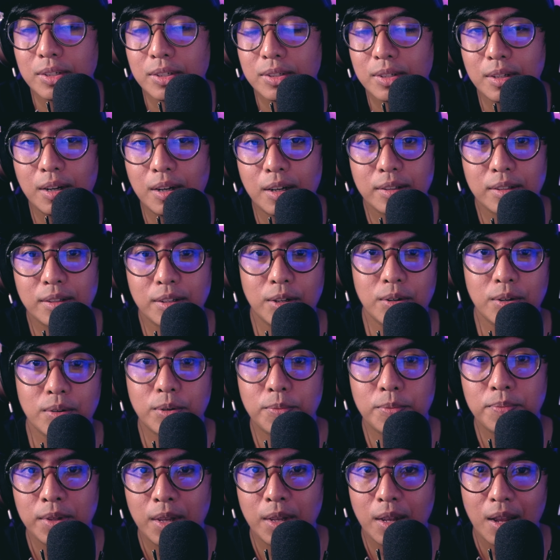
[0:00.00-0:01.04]
It's not
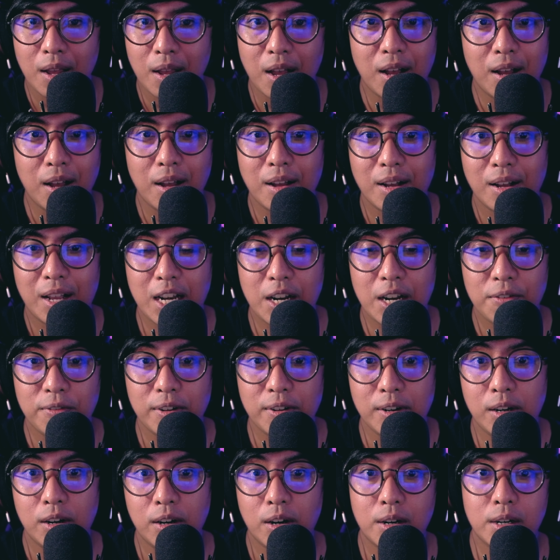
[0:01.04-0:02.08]
kind of
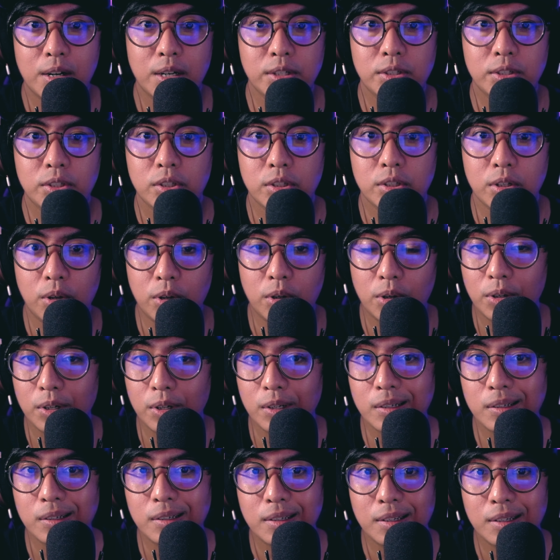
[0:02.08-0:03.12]
a large
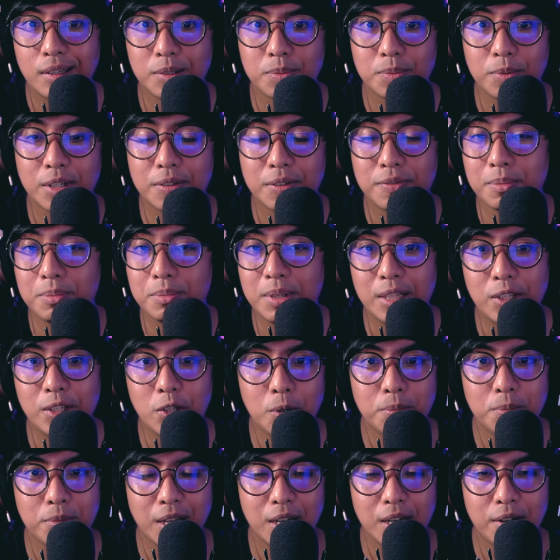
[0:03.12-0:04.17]
hall. It's more of a
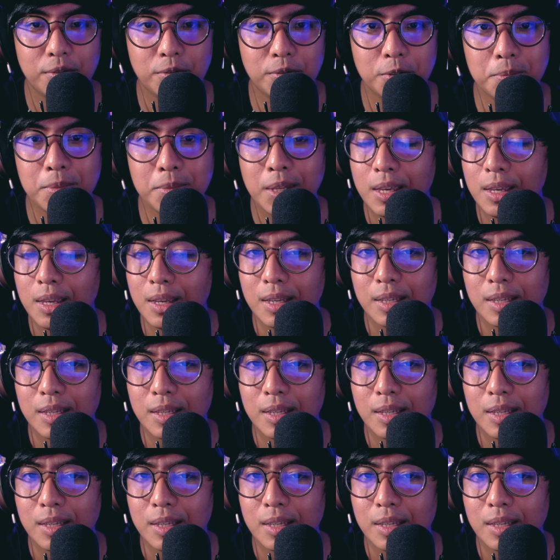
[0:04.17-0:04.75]
medium kind of room.